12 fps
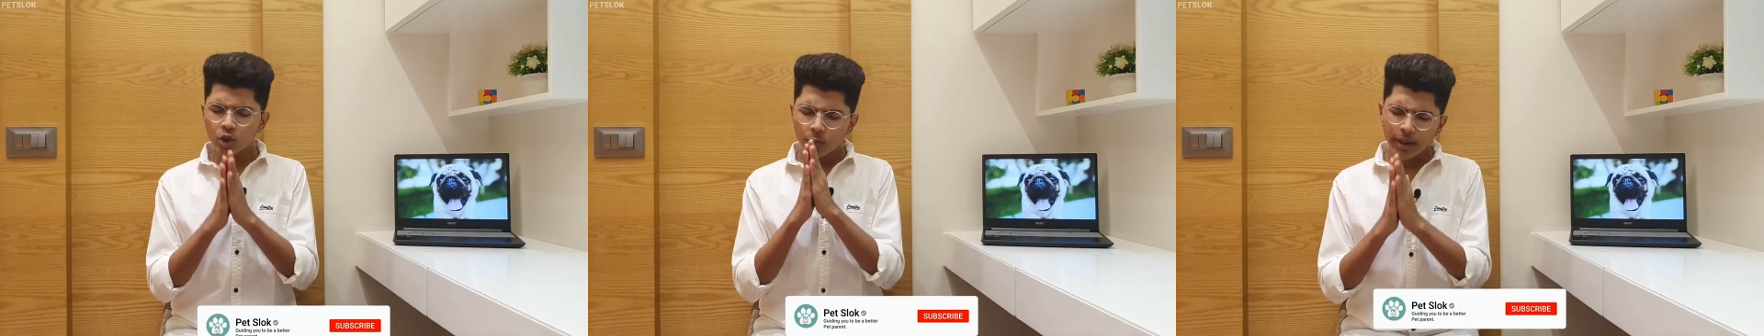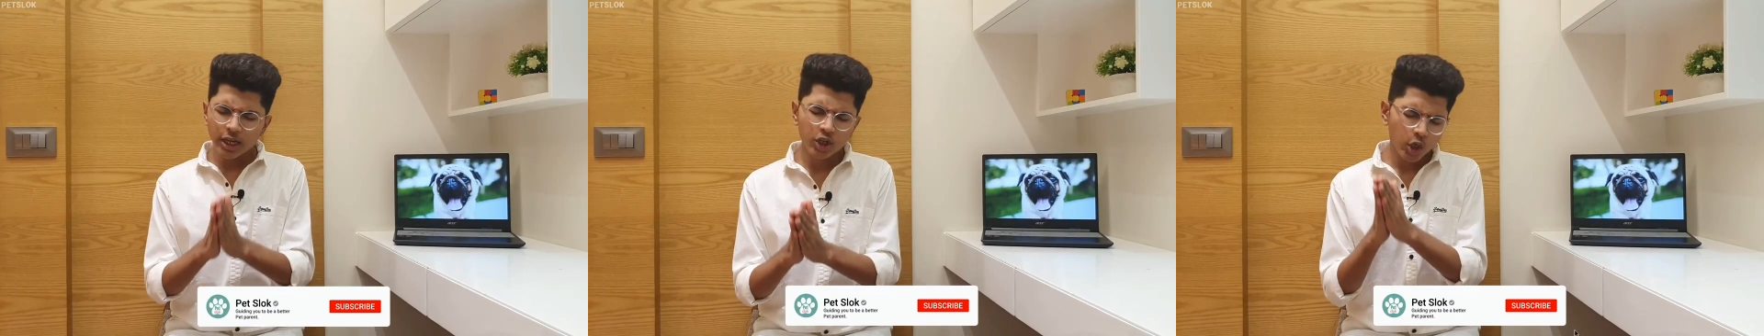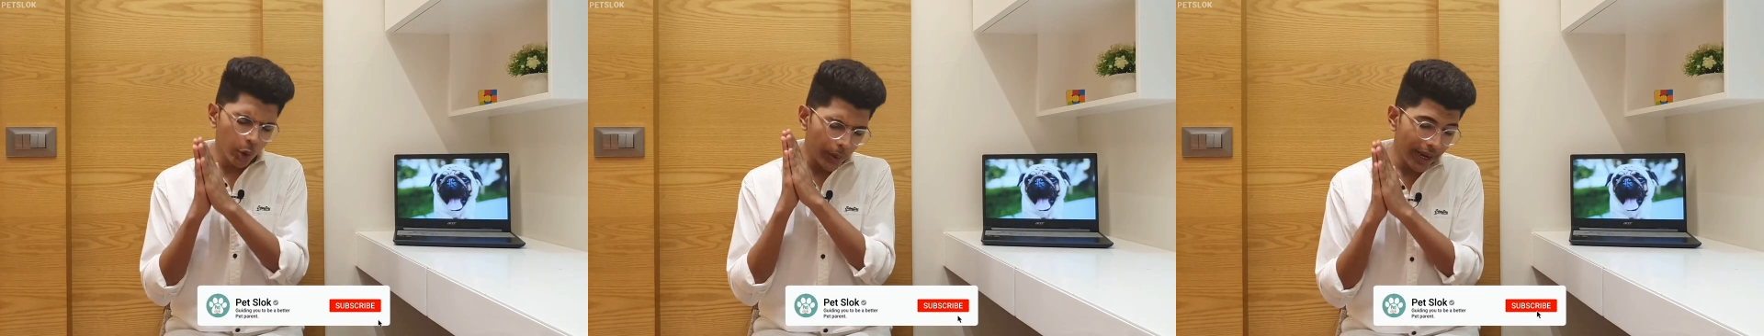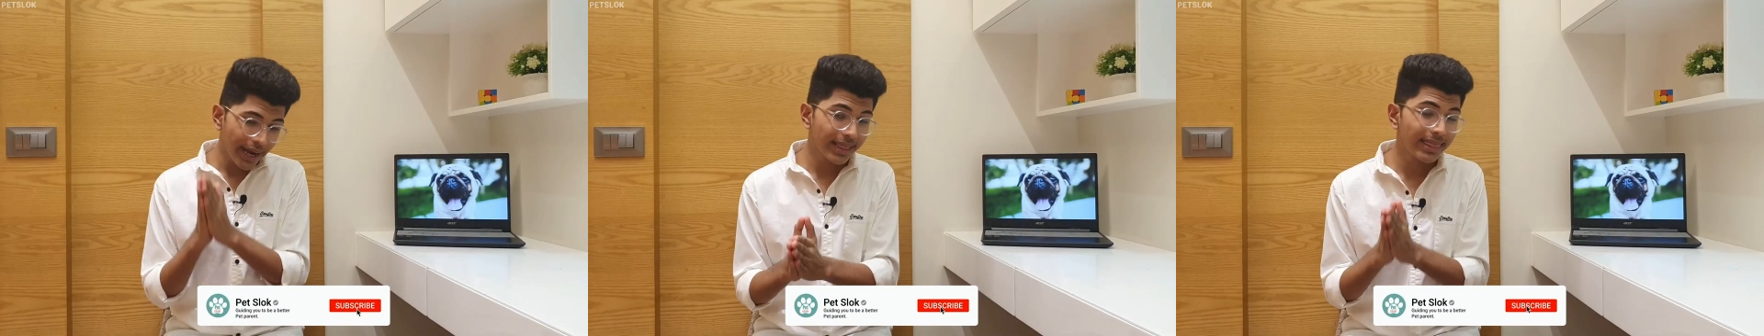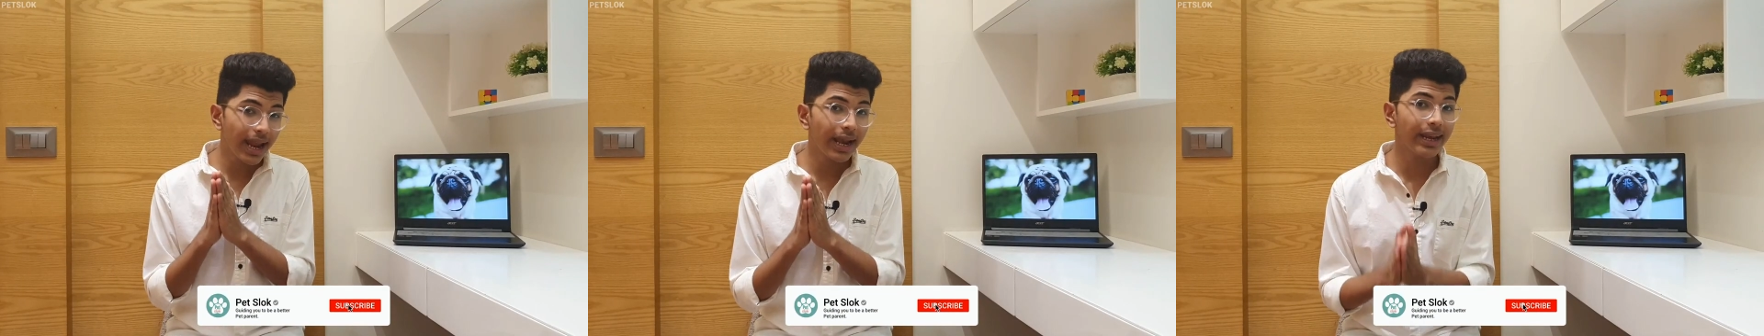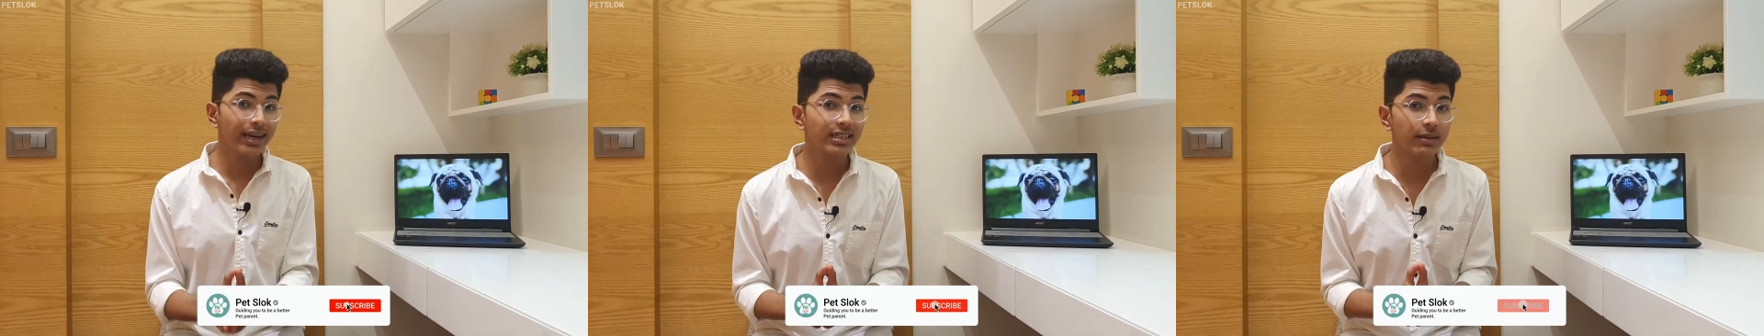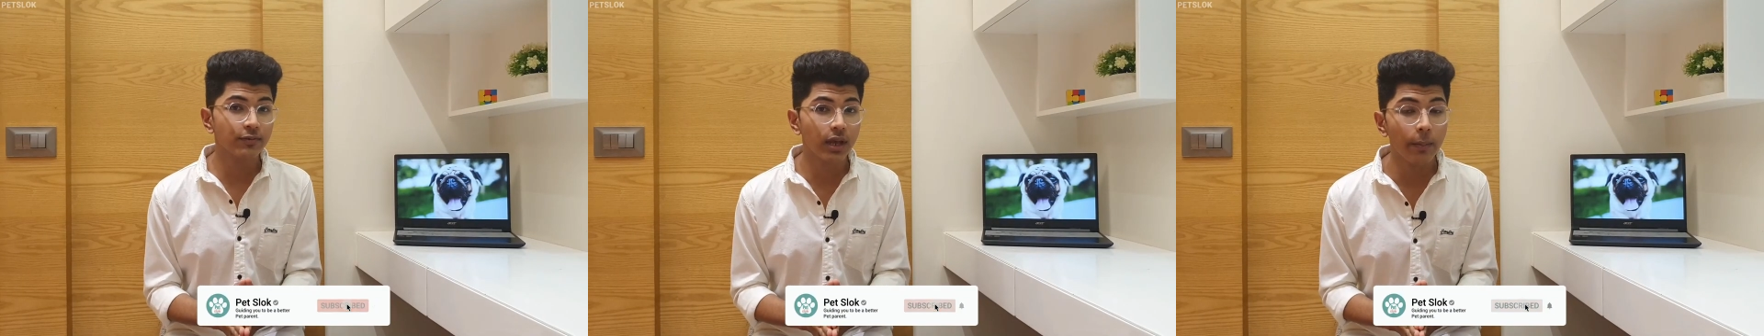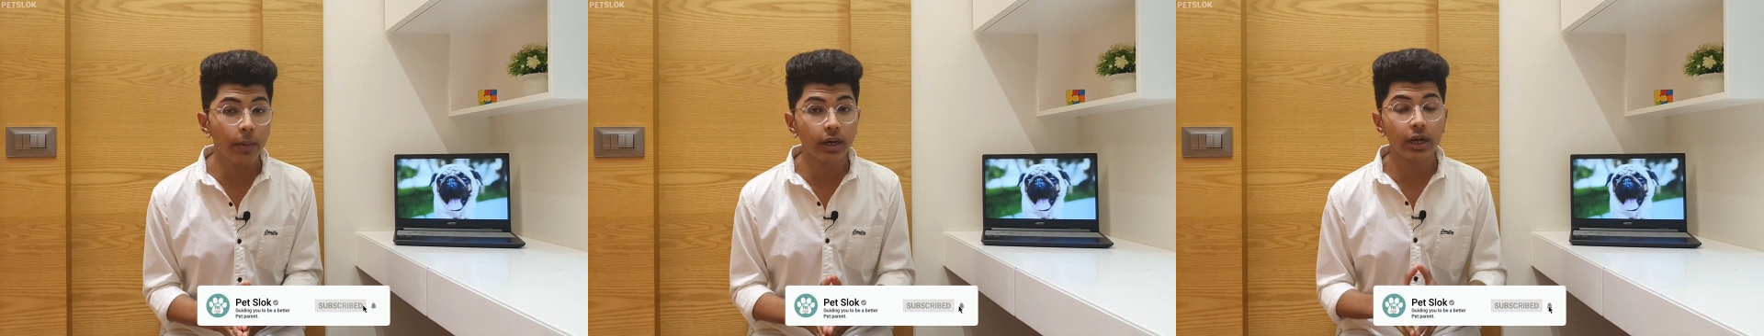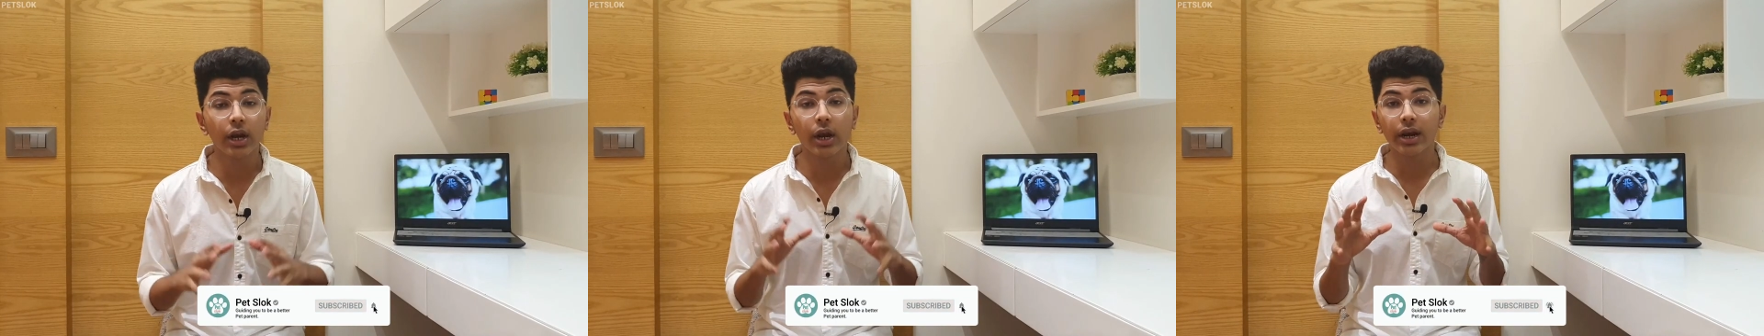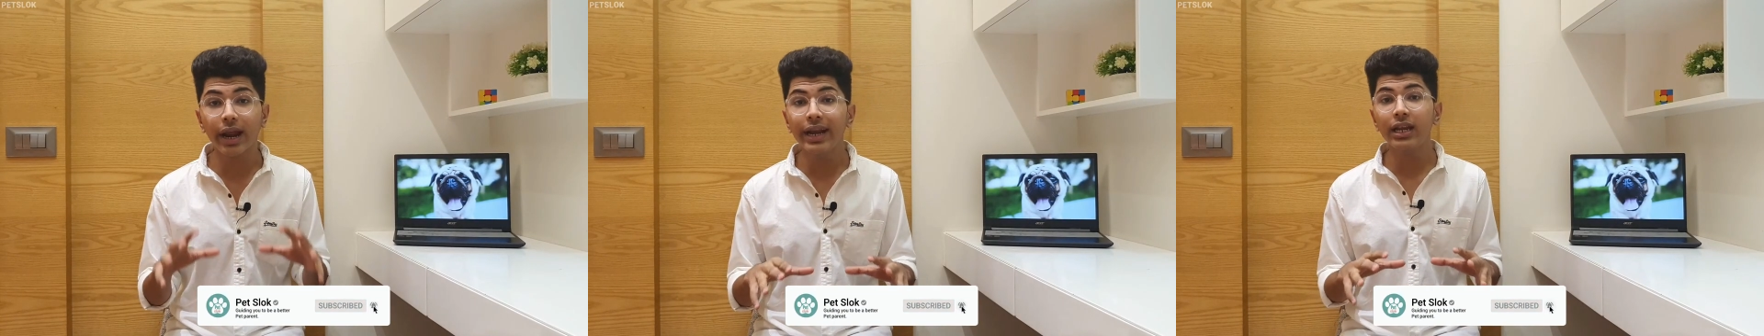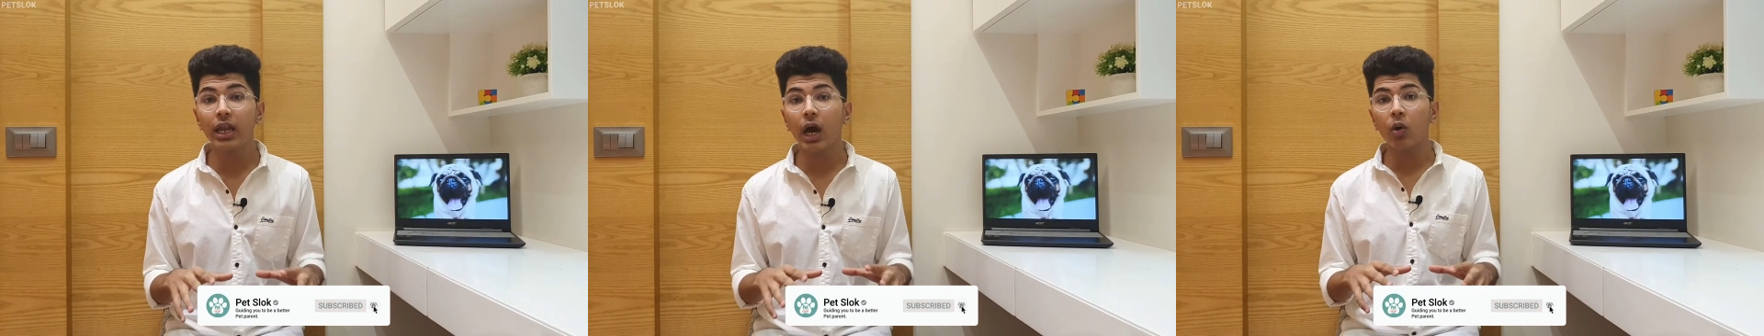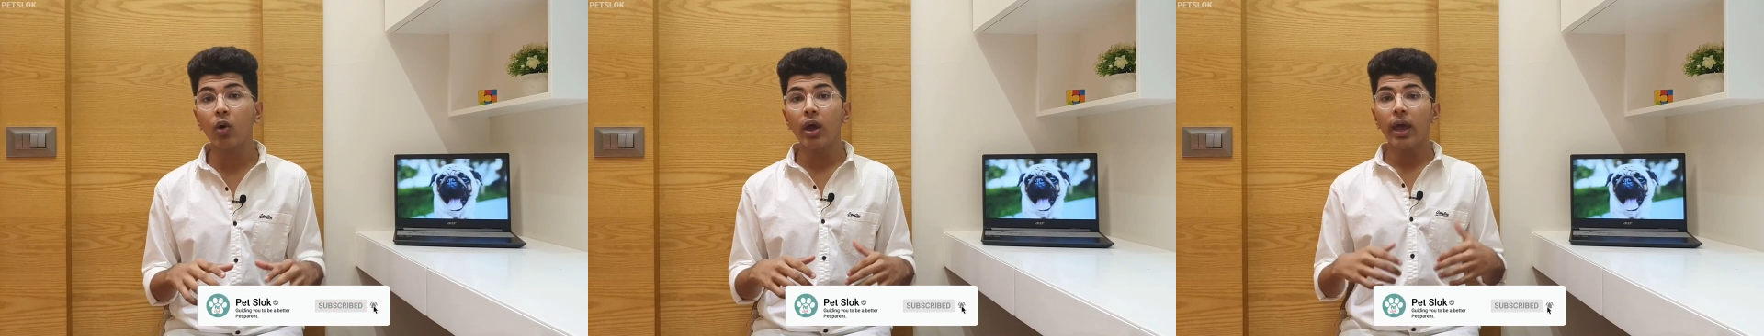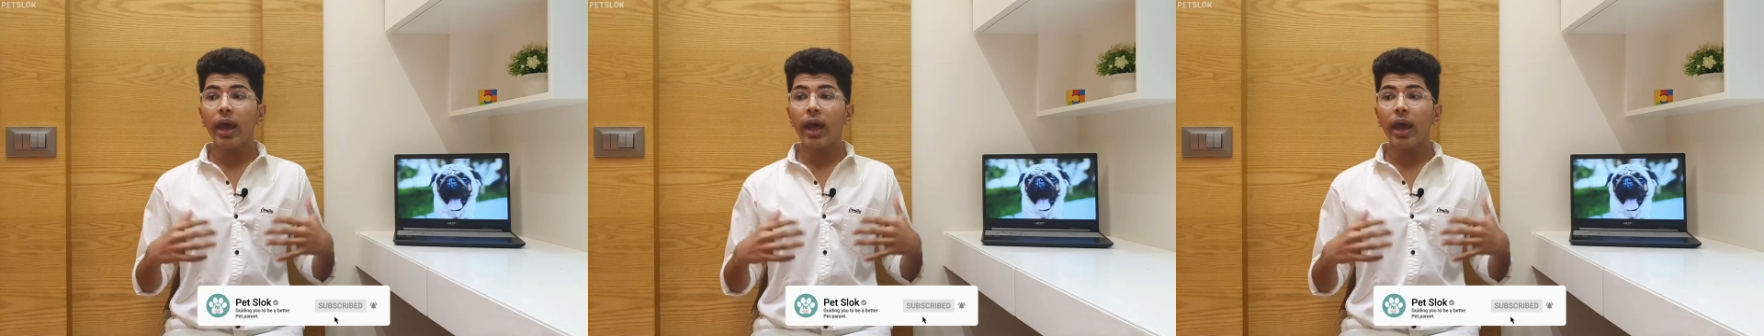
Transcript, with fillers: So make sure you hit that red subscribe button right now